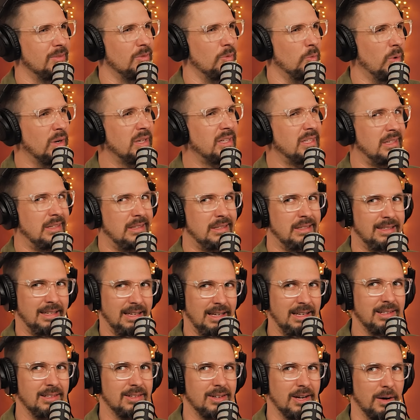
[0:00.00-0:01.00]
what
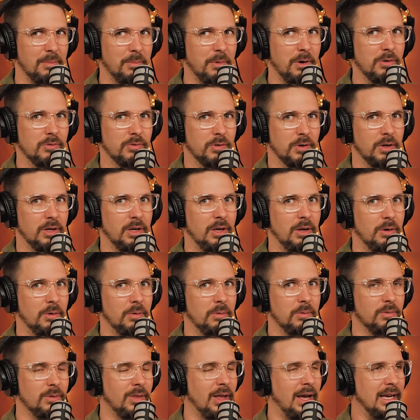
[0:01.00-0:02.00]
did come over
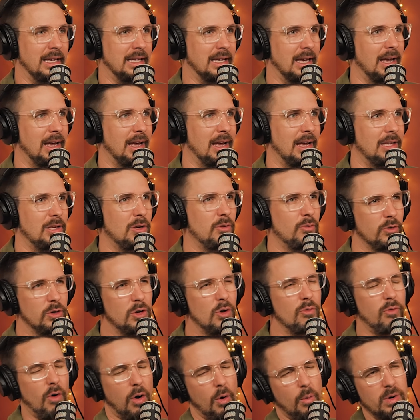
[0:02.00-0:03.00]
you? Like
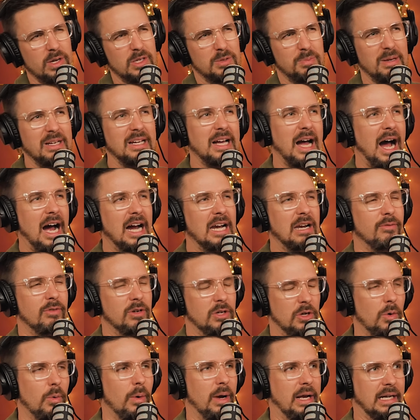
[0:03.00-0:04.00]
you've always been kind of
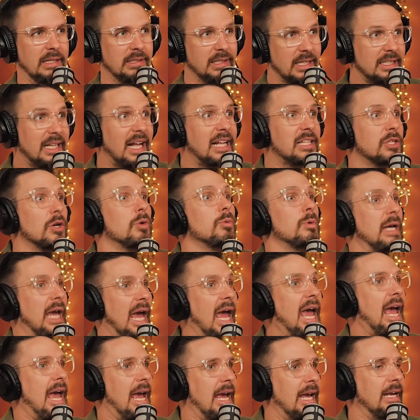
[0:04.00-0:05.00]
annoying, and like that's
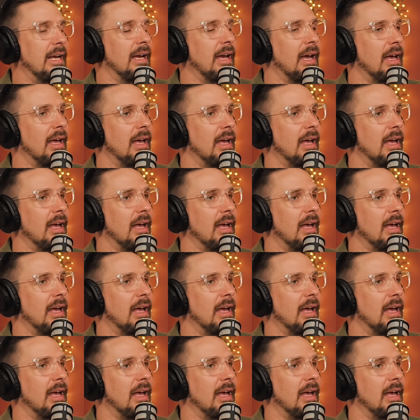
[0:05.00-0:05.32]
okay.